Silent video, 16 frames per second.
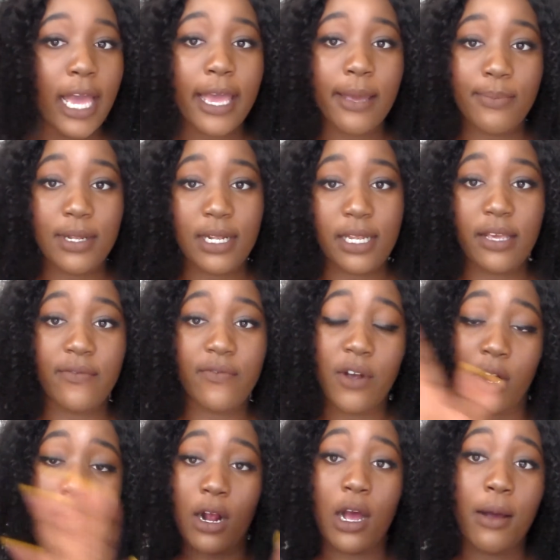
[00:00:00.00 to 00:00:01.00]
I believe,
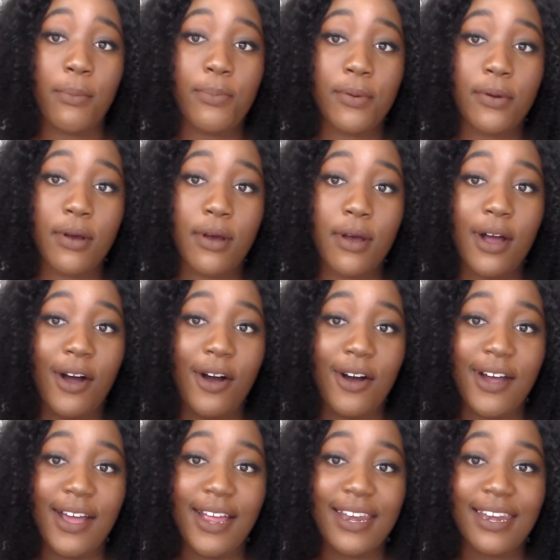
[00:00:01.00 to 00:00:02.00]
are up
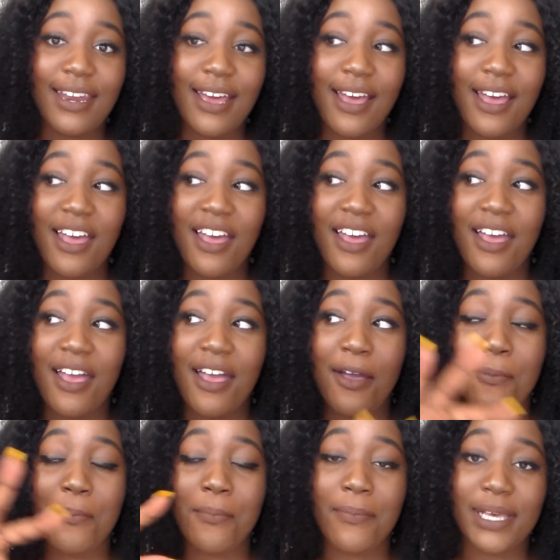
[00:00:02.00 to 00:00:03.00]
on
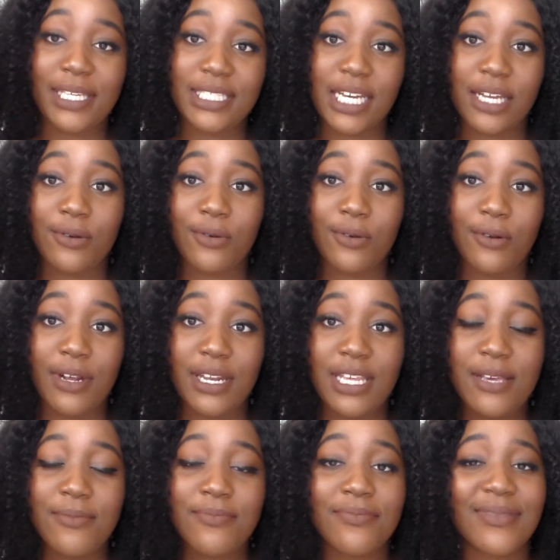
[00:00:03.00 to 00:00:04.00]
my channel
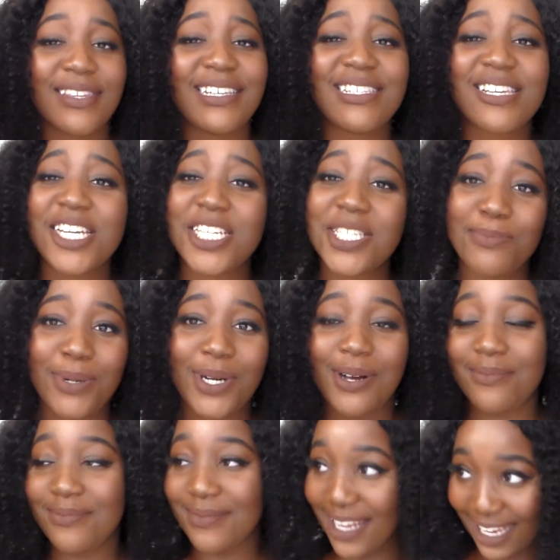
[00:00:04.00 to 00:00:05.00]
already. His hair is
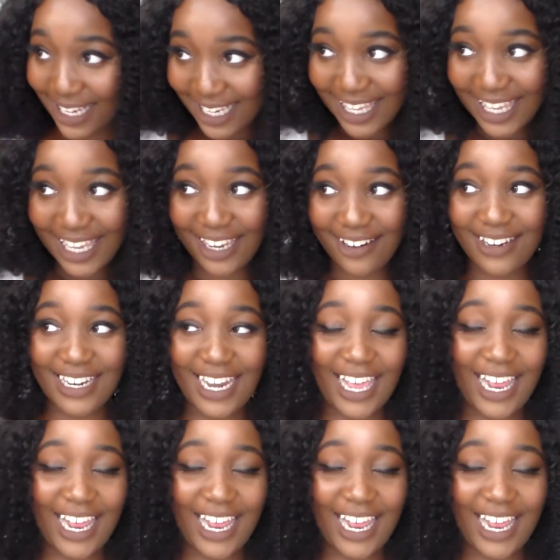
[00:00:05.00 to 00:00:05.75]
bomb. Like, his